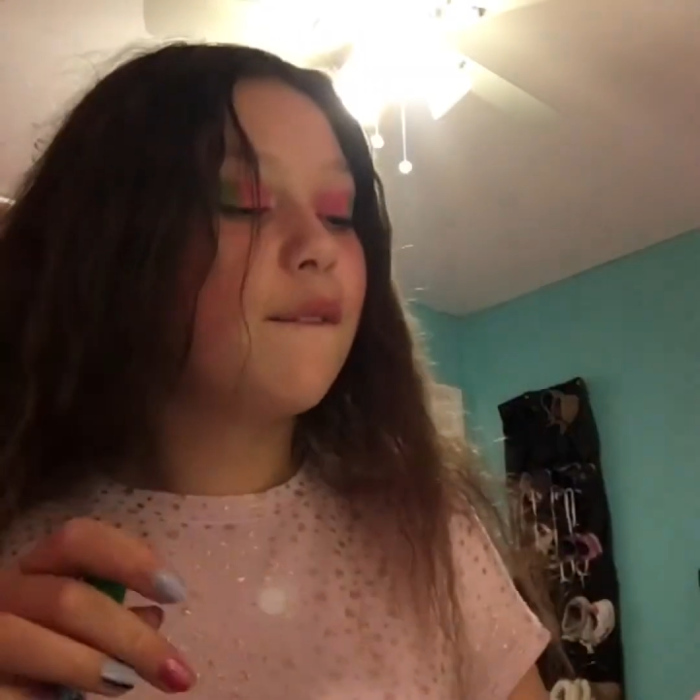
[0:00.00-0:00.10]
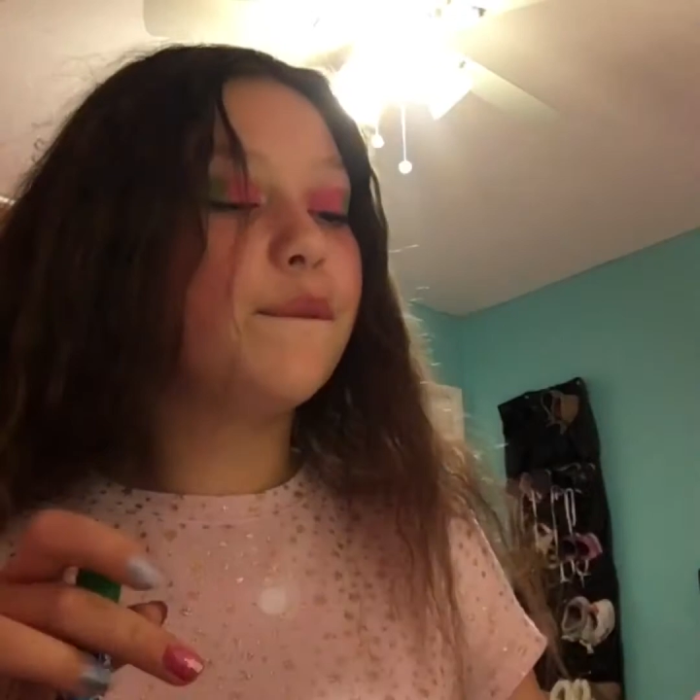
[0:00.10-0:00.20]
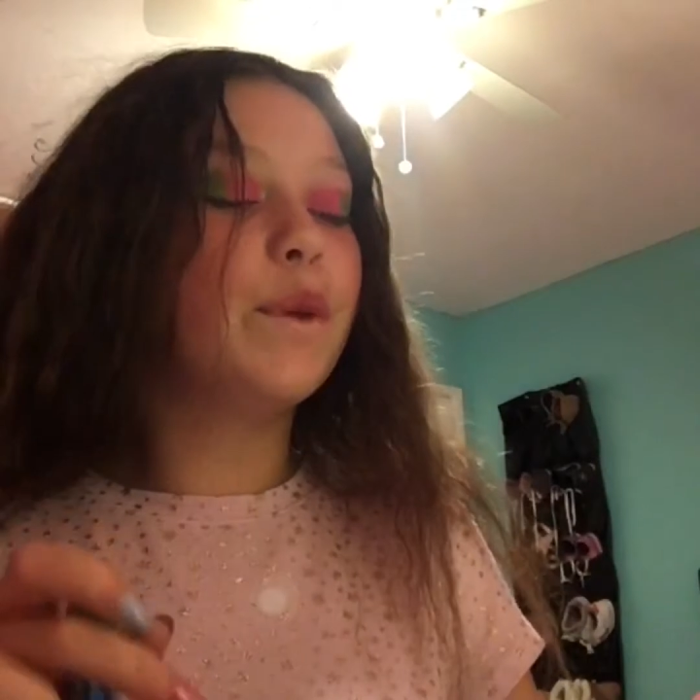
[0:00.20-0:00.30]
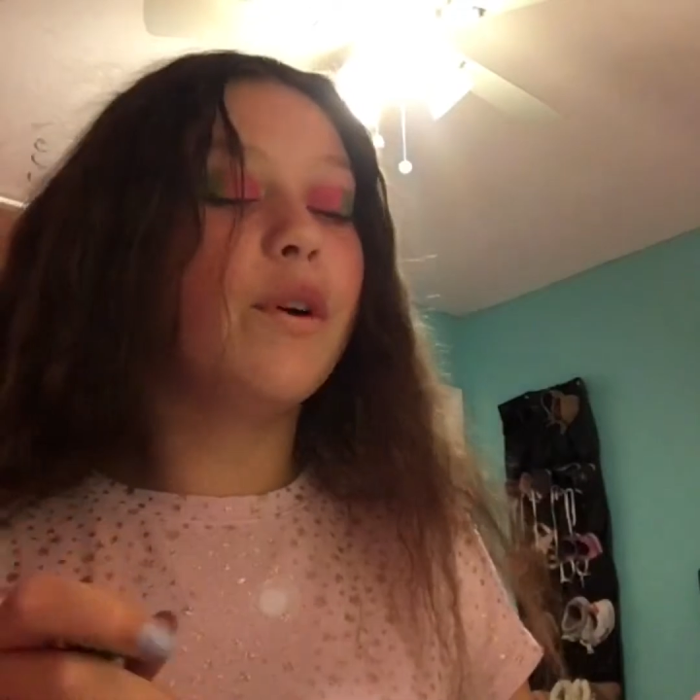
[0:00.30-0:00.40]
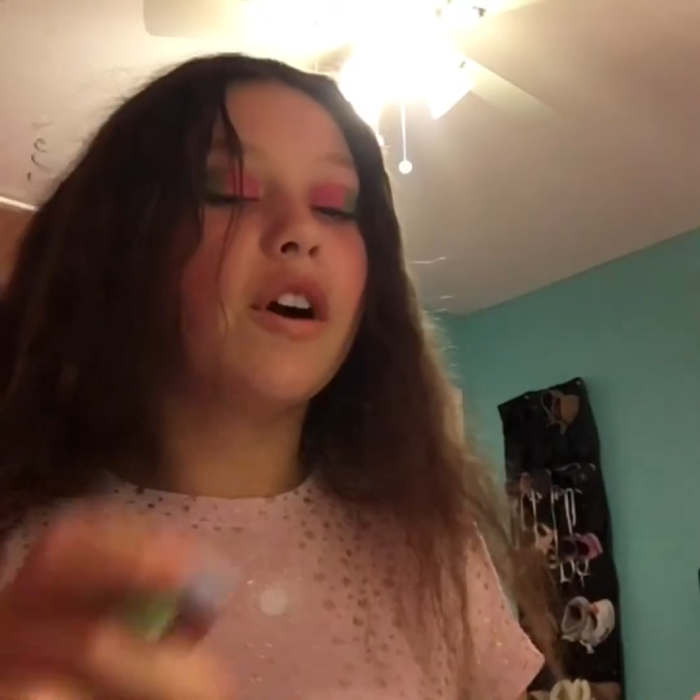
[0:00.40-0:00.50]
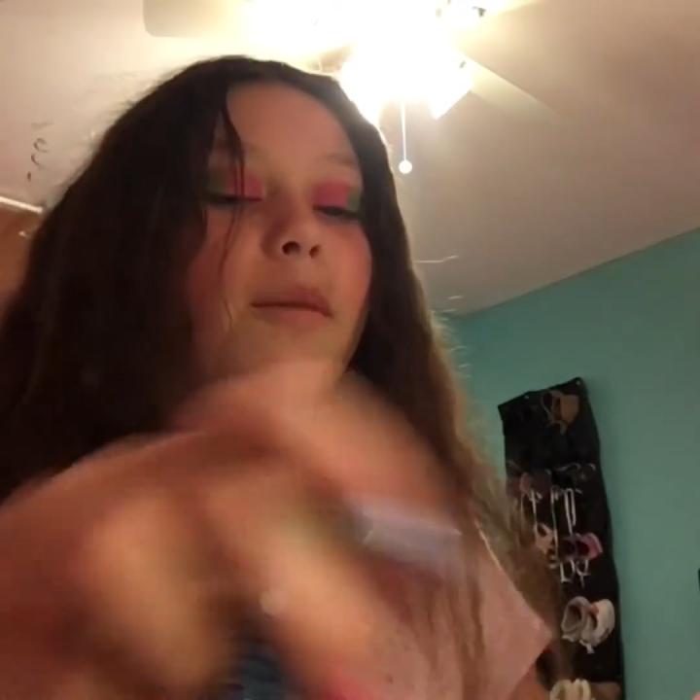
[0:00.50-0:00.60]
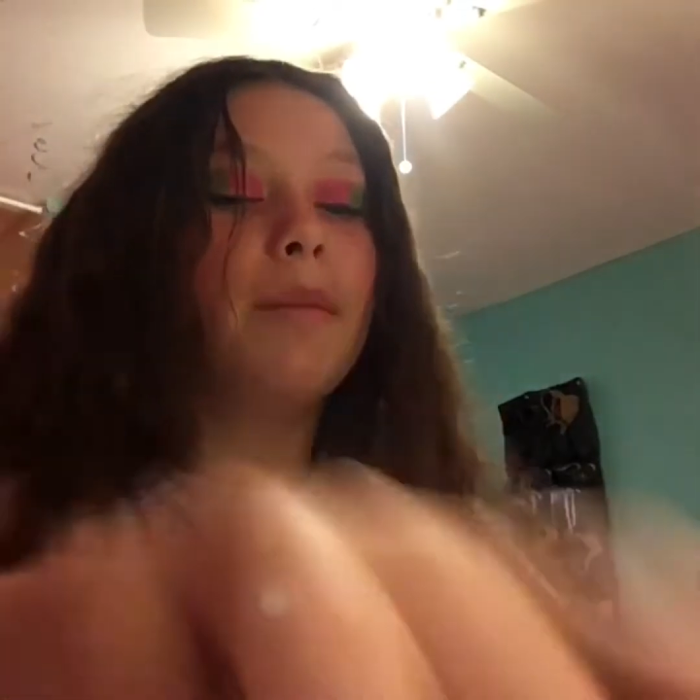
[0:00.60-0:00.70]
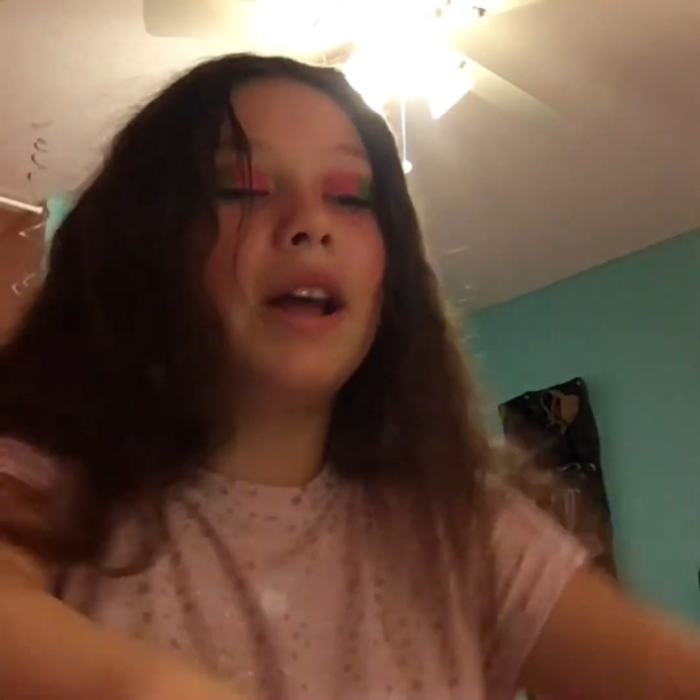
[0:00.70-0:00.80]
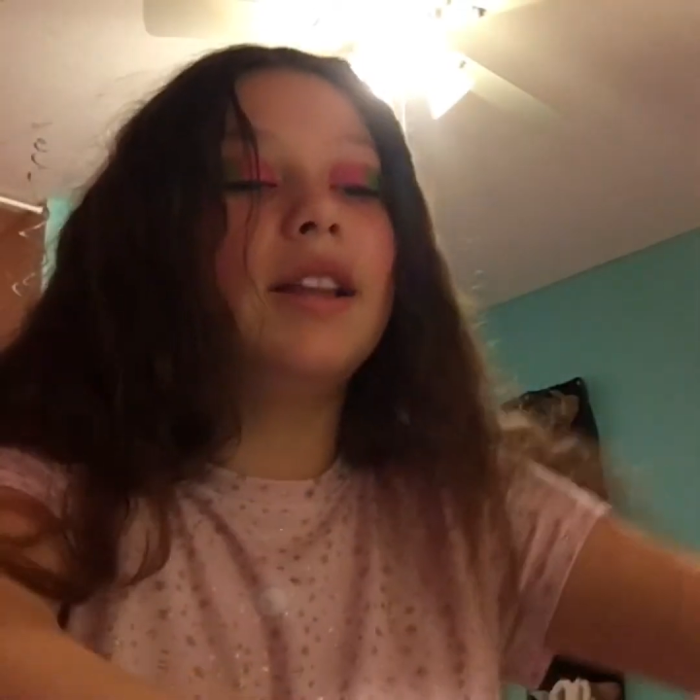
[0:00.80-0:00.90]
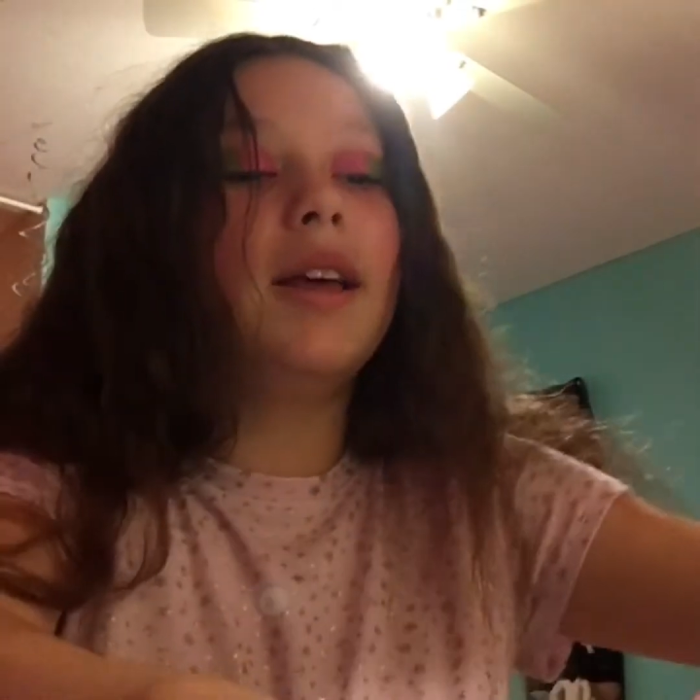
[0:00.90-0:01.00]
for
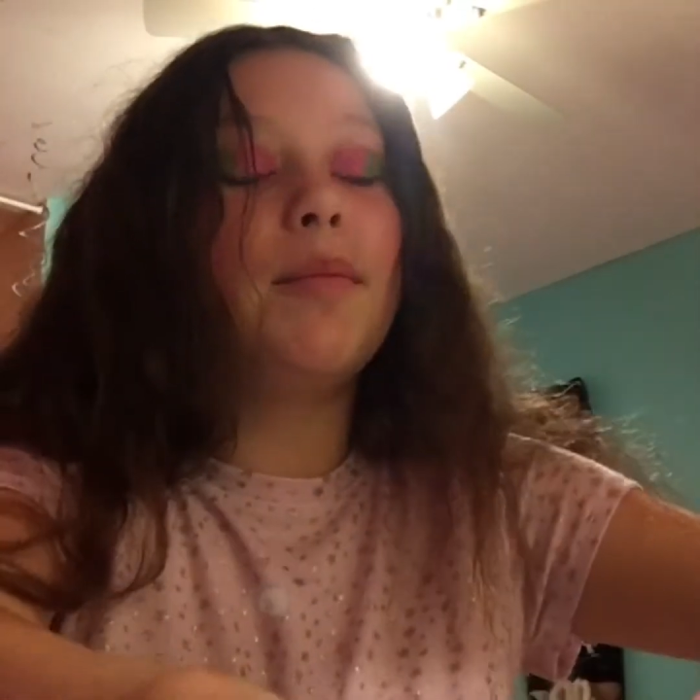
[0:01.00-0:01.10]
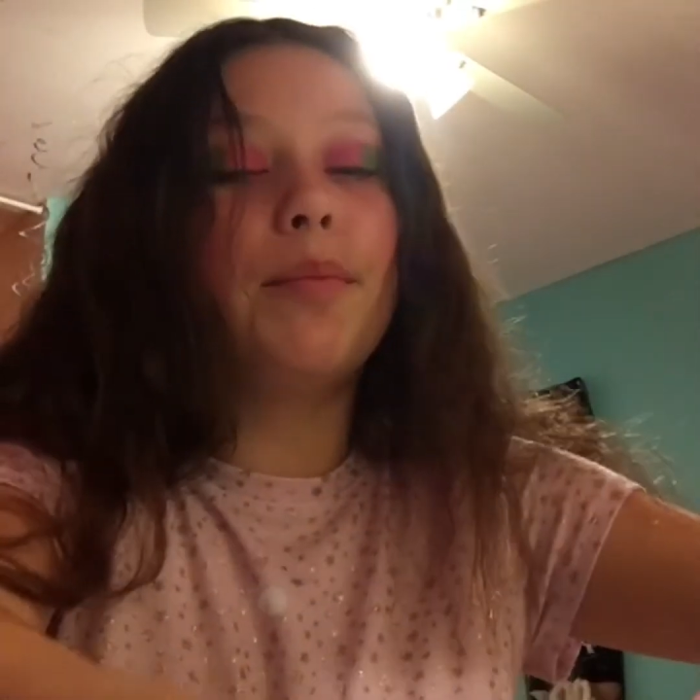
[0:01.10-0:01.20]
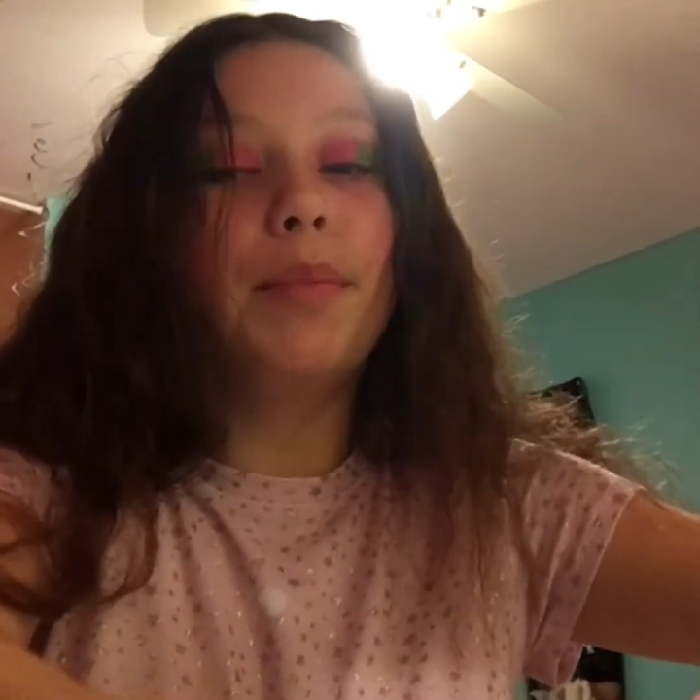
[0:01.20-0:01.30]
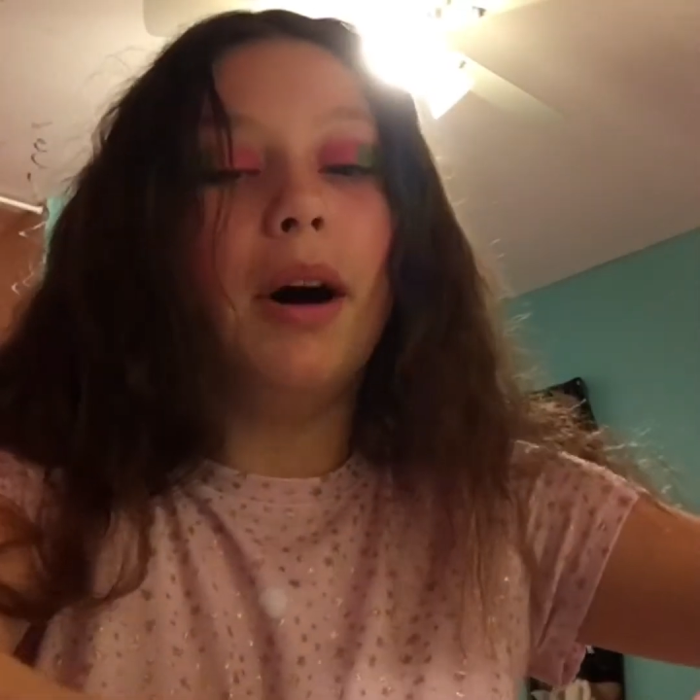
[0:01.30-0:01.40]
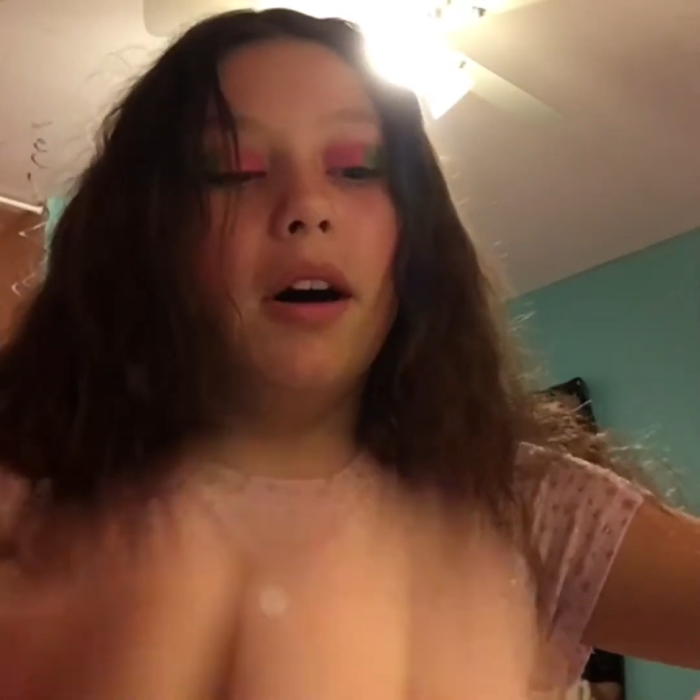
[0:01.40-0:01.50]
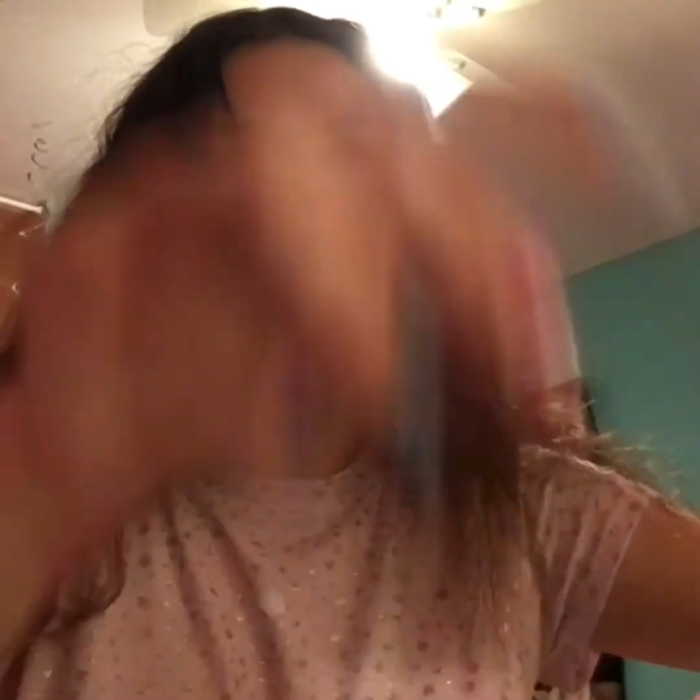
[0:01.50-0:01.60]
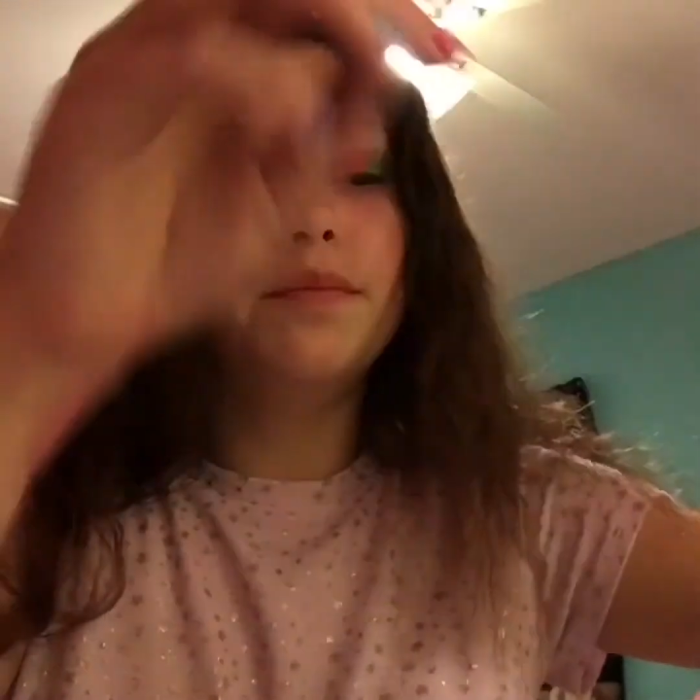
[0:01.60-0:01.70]
my lip balm.